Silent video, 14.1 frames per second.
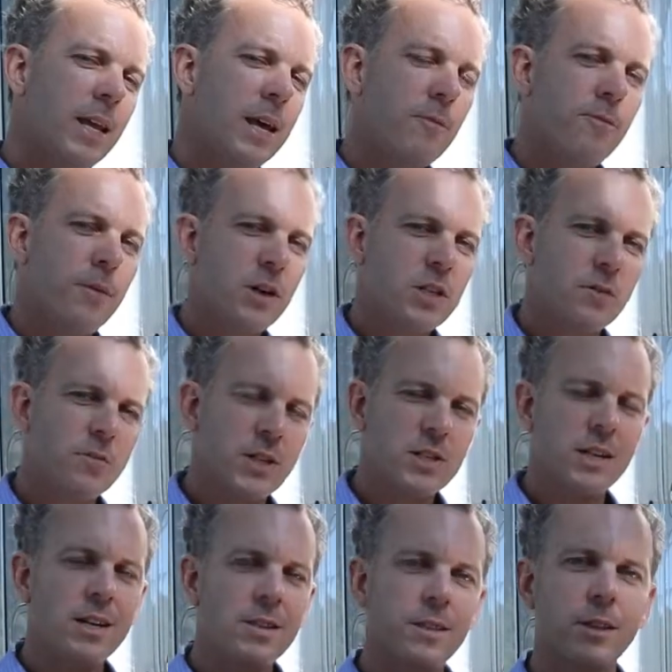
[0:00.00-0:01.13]
Now folks, if there's
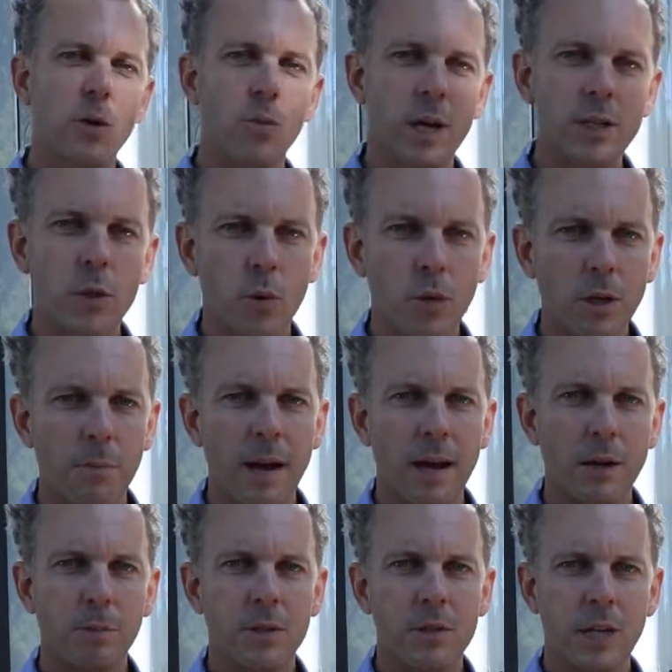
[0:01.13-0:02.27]
anything that we're talking
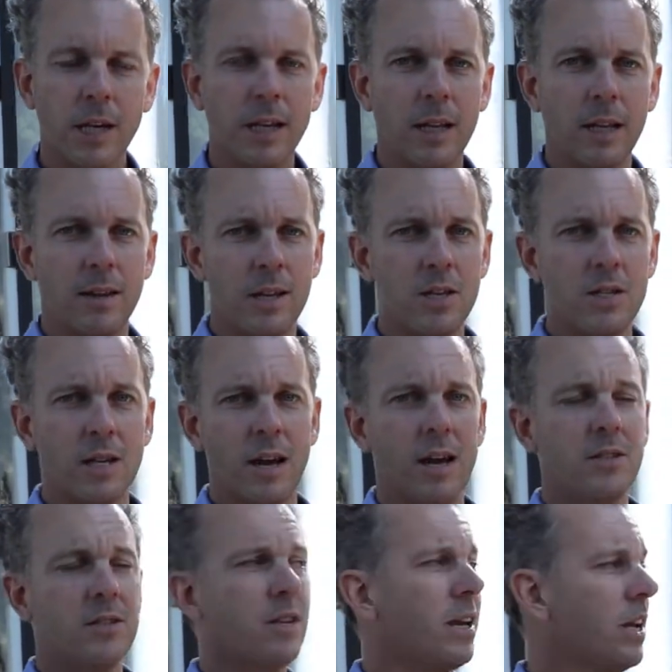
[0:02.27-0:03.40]
about in particular these
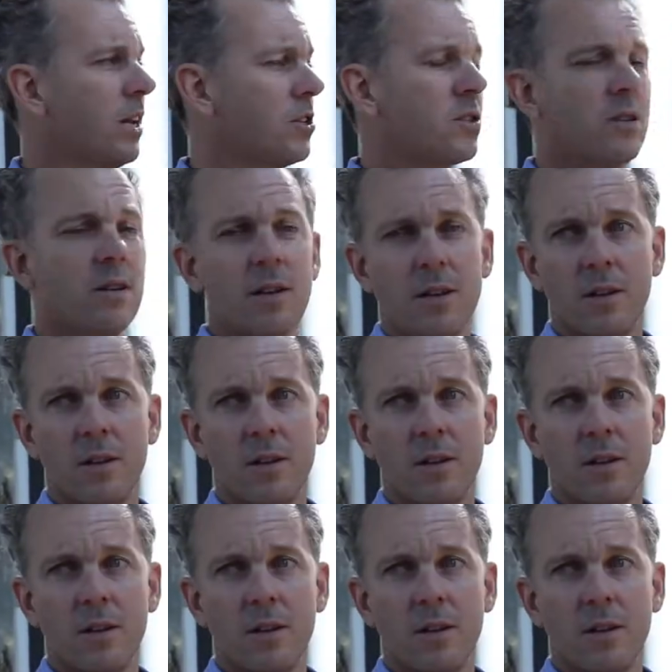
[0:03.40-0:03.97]
days, it's